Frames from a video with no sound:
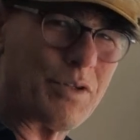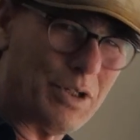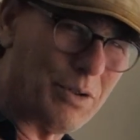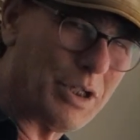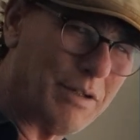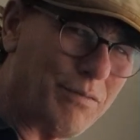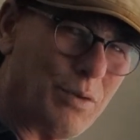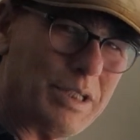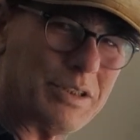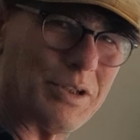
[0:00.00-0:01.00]
You're looking
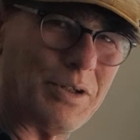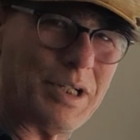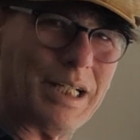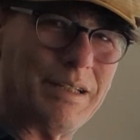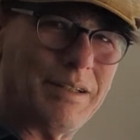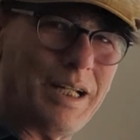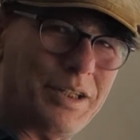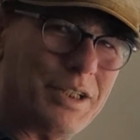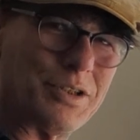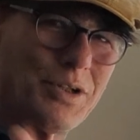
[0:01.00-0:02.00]
for an attorney, and
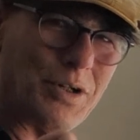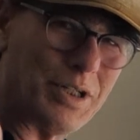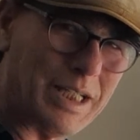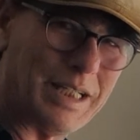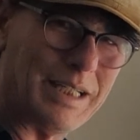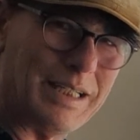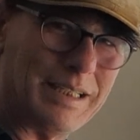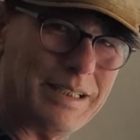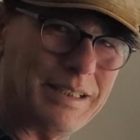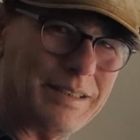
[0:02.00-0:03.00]
the attorney
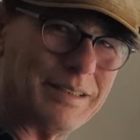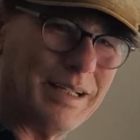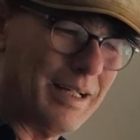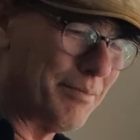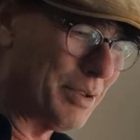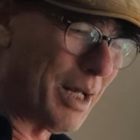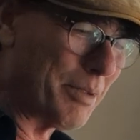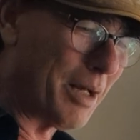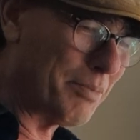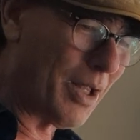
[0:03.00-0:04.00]
is blah
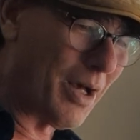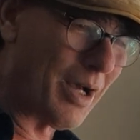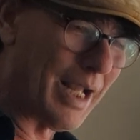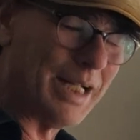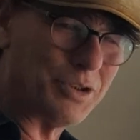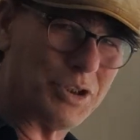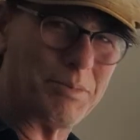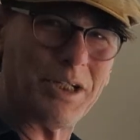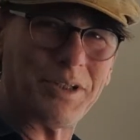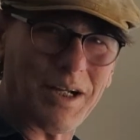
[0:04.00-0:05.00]
blah blah at
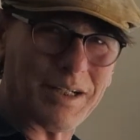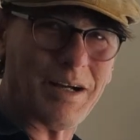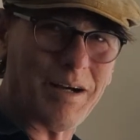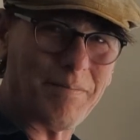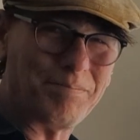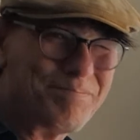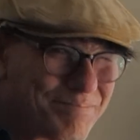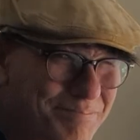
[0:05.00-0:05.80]
gmail.com.